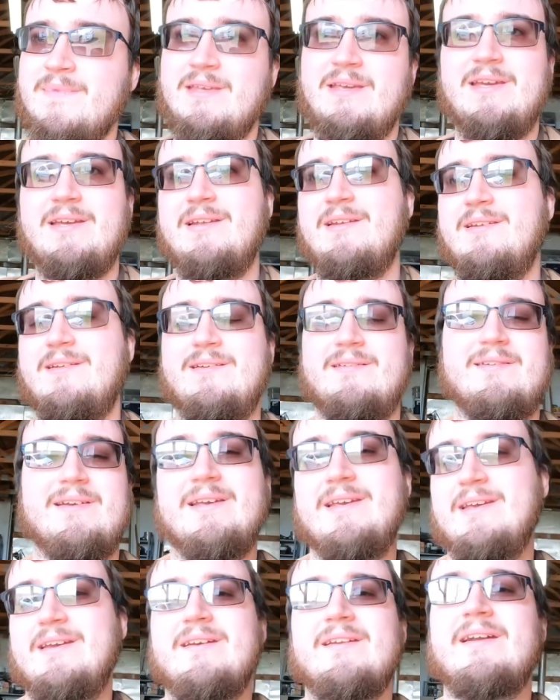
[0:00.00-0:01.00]
And
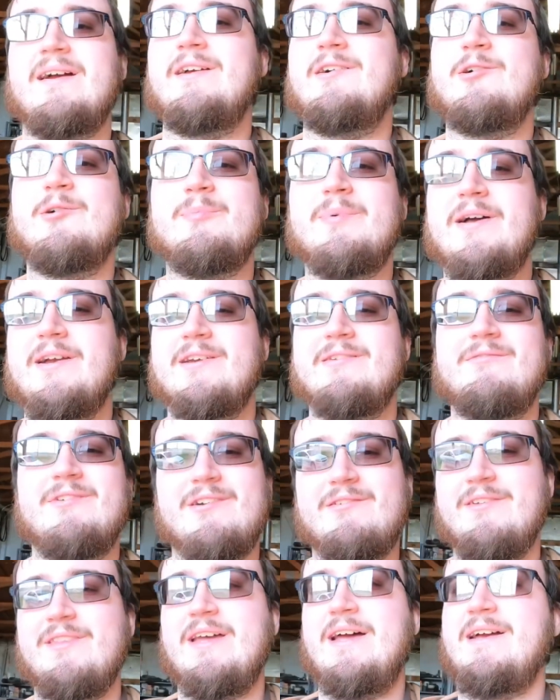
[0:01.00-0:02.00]
again, I hope I can
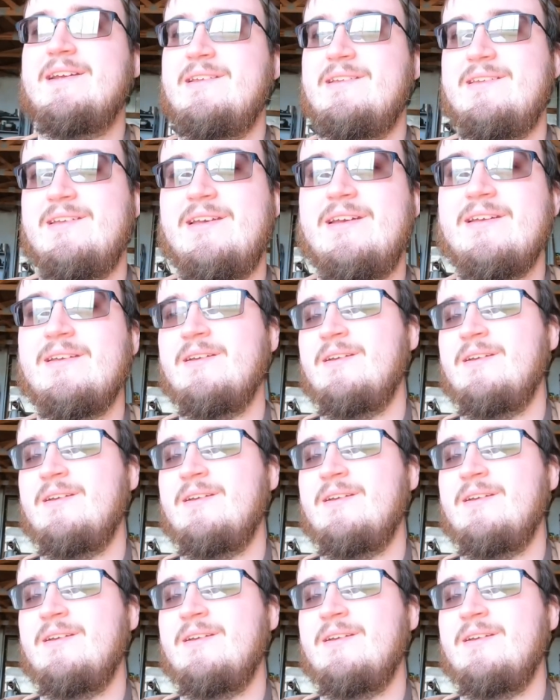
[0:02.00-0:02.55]
work with Accu-Tech